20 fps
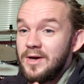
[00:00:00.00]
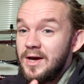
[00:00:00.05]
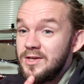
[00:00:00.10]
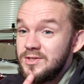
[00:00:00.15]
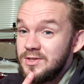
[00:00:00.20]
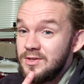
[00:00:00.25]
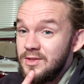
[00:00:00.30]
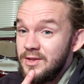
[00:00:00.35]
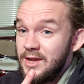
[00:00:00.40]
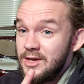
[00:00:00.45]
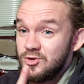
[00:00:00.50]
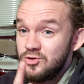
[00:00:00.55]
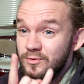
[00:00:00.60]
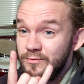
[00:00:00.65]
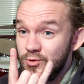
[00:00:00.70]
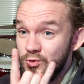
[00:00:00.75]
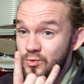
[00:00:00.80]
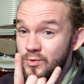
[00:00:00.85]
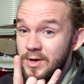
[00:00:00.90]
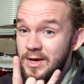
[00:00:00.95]
you guys in the
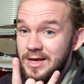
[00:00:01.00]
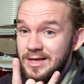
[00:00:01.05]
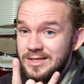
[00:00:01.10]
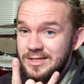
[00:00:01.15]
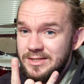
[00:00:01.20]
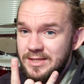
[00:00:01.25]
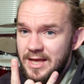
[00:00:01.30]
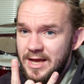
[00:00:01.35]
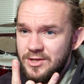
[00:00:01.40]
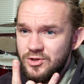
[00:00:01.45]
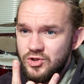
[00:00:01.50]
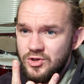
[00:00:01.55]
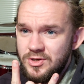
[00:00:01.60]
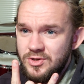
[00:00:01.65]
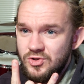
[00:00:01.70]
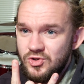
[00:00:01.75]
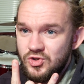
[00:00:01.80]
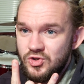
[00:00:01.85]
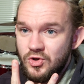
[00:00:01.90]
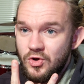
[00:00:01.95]
next review.
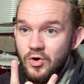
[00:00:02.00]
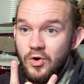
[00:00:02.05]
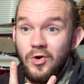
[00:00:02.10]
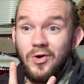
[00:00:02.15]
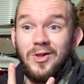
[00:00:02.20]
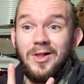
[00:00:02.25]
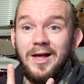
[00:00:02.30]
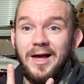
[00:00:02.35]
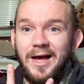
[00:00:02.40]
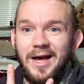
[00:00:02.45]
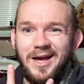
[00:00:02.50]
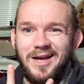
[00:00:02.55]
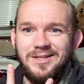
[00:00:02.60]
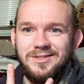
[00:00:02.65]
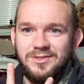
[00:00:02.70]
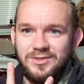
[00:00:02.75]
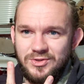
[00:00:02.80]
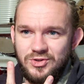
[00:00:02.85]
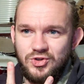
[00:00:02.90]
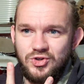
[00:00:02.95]
Sláinte, skál,
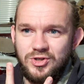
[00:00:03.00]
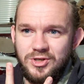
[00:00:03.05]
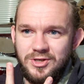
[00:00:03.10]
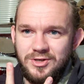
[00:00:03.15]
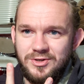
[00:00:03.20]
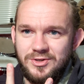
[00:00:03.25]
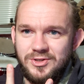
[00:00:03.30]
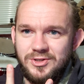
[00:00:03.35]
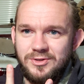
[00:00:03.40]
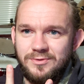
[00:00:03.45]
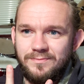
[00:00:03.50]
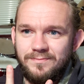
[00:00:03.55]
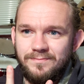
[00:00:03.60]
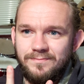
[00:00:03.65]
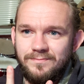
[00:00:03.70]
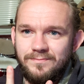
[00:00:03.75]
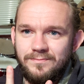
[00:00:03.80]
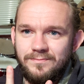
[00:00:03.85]
and cheers.